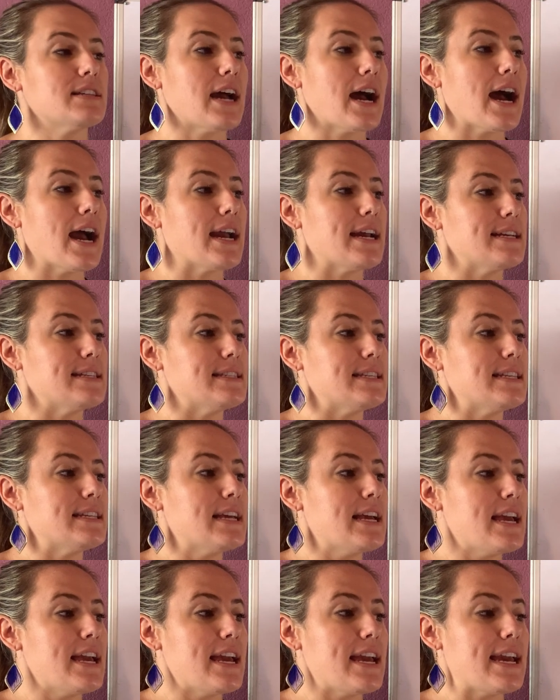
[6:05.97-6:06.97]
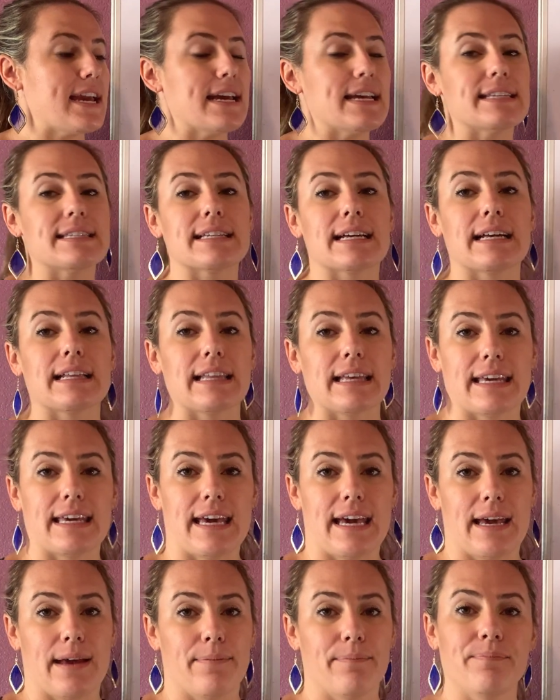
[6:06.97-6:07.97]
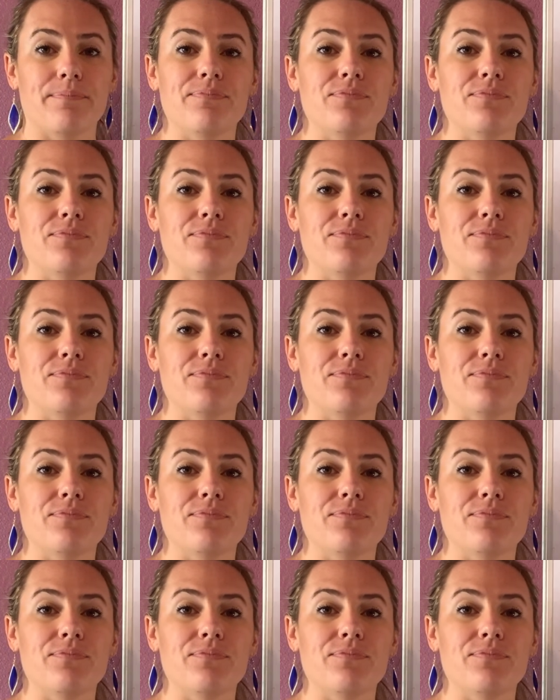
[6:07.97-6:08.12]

ties is clicking.